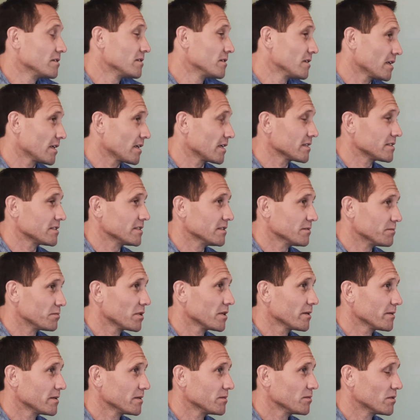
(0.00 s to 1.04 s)
Like I said,
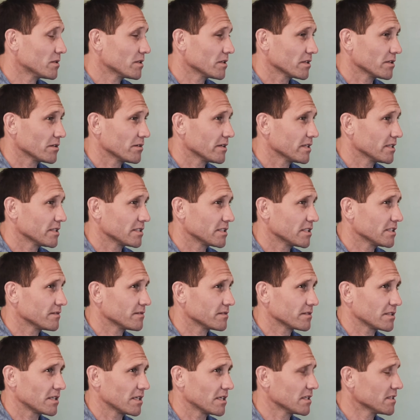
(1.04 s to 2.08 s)
probably one of the greatest
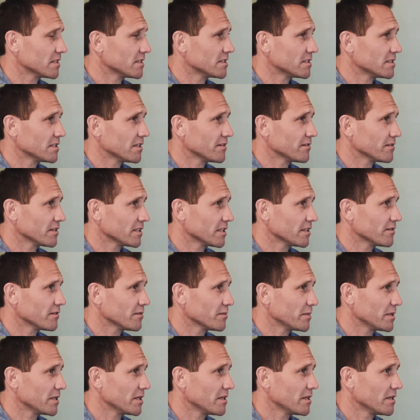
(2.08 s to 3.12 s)
gifts God's ever
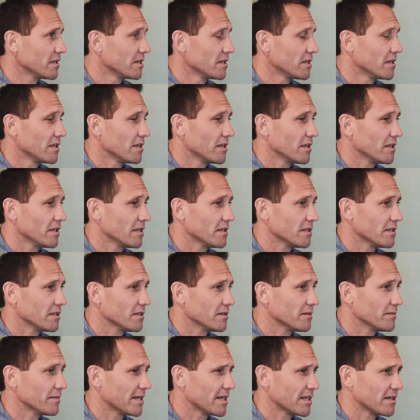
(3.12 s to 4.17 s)
given me, and
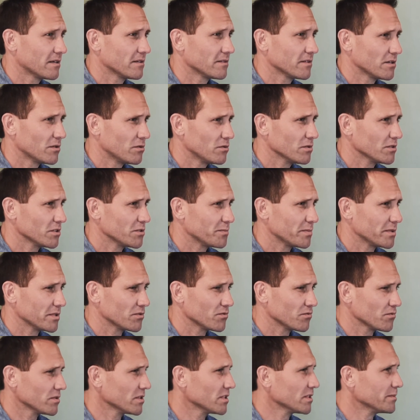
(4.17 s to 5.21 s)
how the Holy
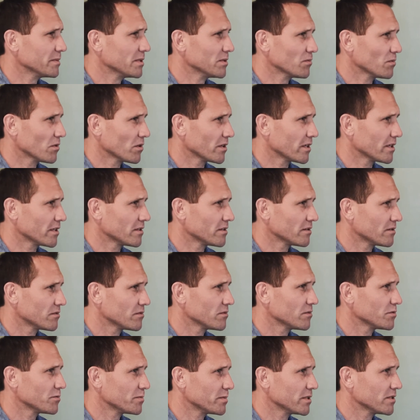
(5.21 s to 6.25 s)
Spirit's really been working
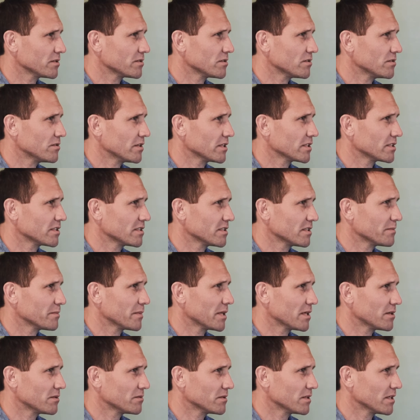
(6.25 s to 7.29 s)
through spiritual direction in
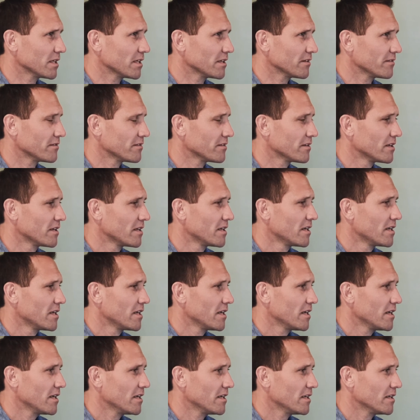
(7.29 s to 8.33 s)
my own life.
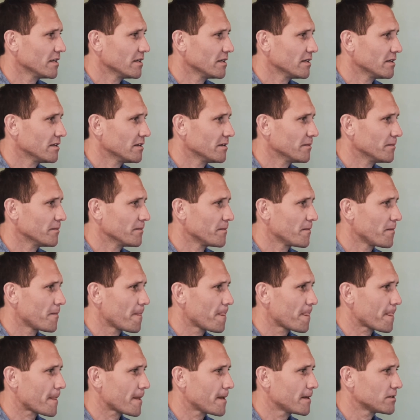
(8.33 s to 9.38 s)
And
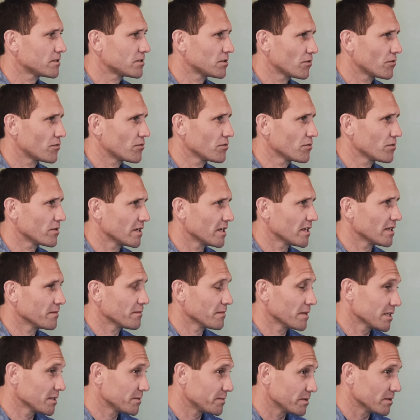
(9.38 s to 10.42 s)
so through that,
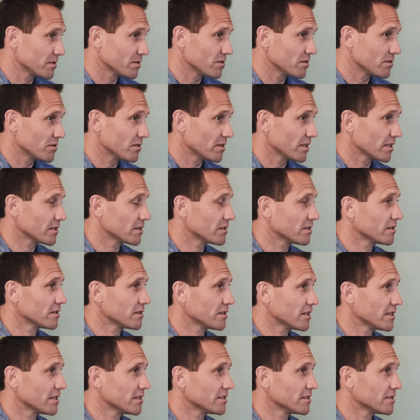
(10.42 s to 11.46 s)
my spiritual director
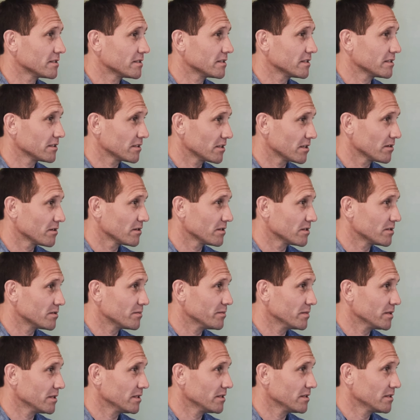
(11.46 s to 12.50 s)
has
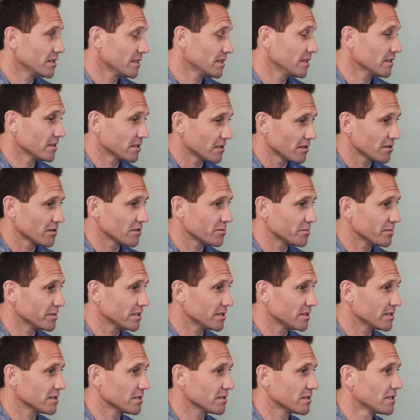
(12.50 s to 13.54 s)
encouraged me. He encouraged
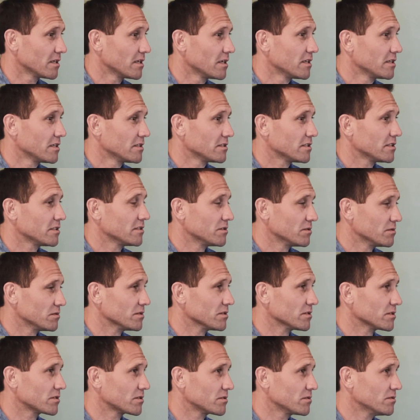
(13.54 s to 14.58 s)
me to do
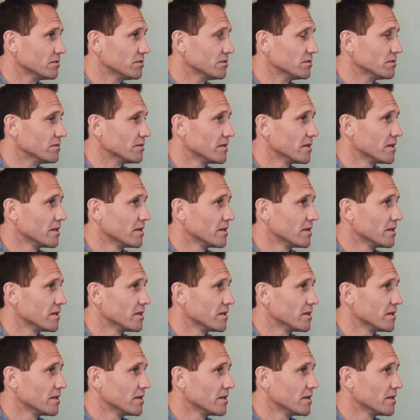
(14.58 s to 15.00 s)
the school